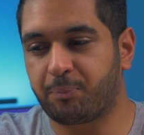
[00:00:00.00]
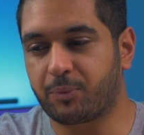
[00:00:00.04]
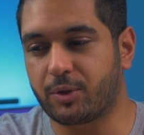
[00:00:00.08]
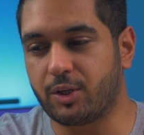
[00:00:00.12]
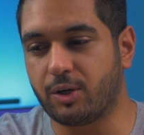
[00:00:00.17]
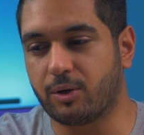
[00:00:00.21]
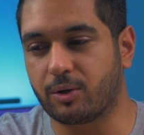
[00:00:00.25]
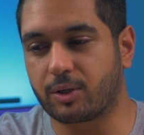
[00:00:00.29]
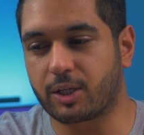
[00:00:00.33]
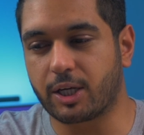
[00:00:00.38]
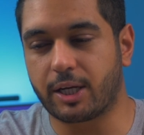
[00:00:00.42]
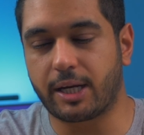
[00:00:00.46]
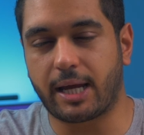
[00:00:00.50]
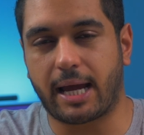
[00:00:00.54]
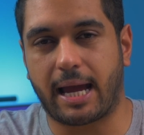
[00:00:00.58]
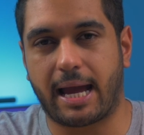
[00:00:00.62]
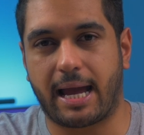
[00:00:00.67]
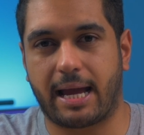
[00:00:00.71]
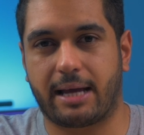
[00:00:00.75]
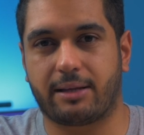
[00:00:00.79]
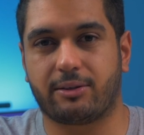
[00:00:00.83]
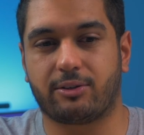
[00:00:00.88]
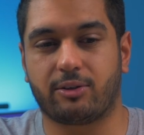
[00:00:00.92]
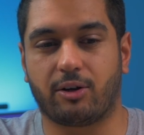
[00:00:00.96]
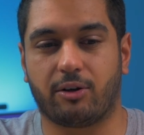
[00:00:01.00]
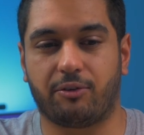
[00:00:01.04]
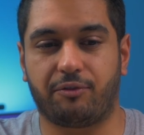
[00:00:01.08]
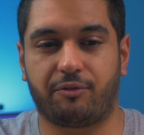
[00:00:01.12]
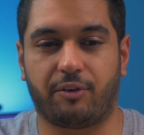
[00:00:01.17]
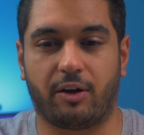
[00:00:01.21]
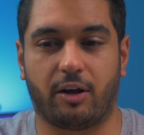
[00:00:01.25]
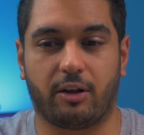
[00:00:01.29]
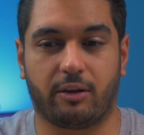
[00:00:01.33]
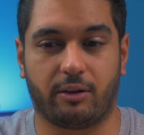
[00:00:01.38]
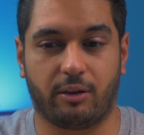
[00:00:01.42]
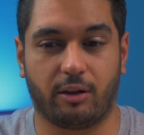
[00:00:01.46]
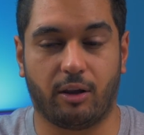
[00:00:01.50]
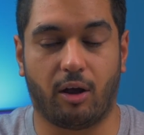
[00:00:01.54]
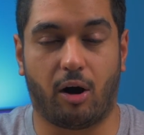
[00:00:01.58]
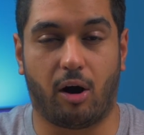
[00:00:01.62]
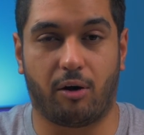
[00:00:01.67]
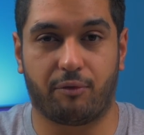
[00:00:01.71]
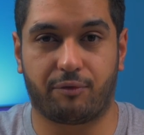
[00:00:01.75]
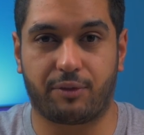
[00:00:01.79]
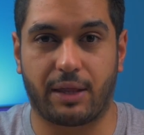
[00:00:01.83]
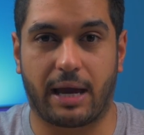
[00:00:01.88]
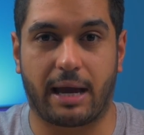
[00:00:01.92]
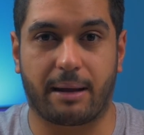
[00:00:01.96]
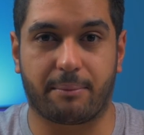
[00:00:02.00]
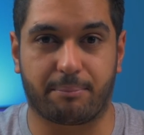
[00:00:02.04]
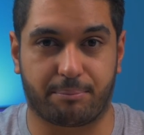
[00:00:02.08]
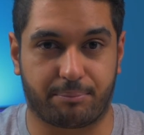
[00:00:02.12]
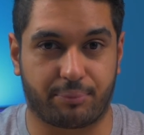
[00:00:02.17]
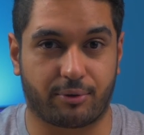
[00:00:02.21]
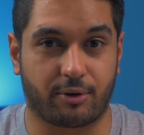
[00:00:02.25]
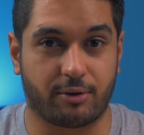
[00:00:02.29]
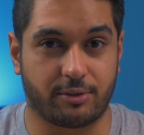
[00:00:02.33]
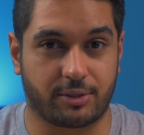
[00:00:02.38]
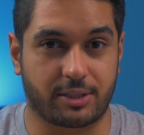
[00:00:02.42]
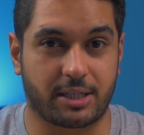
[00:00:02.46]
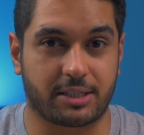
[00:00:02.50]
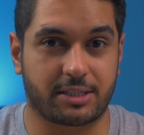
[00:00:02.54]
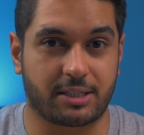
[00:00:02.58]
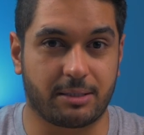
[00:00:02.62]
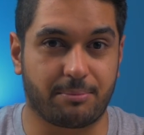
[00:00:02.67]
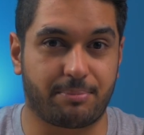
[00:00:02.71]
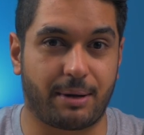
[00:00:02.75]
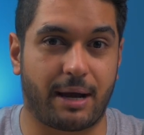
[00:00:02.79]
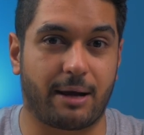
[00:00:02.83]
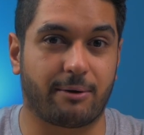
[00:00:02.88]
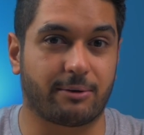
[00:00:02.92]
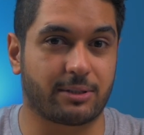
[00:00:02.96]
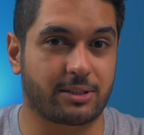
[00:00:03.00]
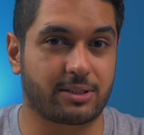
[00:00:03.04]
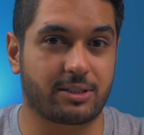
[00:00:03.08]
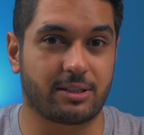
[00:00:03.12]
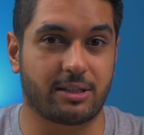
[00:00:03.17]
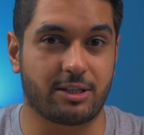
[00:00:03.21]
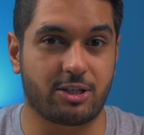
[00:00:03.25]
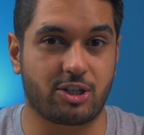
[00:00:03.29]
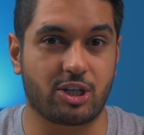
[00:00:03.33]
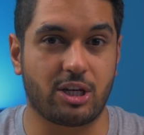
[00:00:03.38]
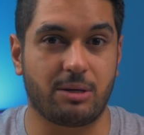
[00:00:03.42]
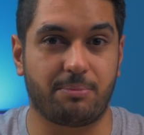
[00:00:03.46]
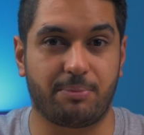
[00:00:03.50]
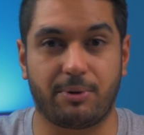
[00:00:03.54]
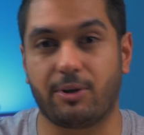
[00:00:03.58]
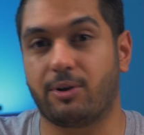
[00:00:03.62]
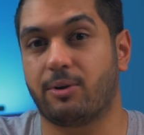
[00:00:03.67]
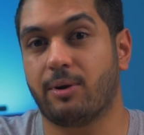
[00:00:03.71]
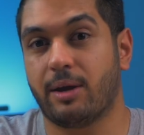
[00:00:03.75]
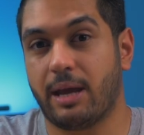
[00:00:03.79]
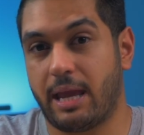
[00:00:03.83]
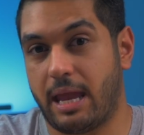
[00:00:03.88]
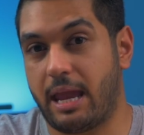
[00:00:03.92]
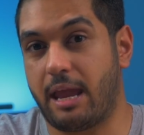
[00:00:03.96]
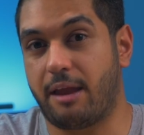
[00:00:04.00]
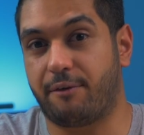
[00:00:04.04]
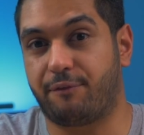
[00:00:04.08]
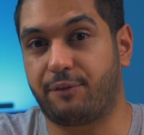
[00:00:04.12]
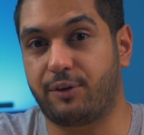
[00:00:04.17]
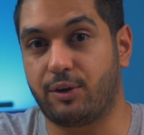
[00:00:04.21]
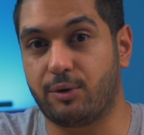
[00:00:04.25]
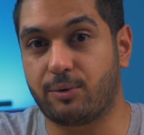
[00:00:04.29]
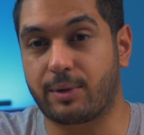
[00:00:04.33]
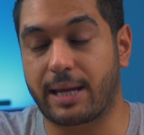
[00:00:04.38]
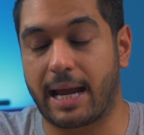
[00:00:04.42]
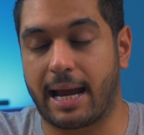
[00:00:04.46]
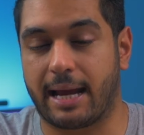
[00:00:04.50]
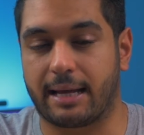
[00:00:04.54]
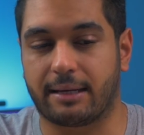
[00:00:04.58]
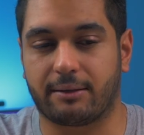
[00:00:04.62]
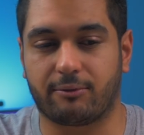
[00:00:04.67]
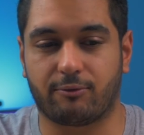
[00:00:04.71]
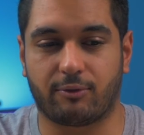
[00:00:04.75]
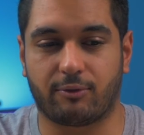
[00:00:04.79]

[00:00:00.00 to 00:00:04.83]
you're gonna hand off a lot of that processing power to the GPU if you can,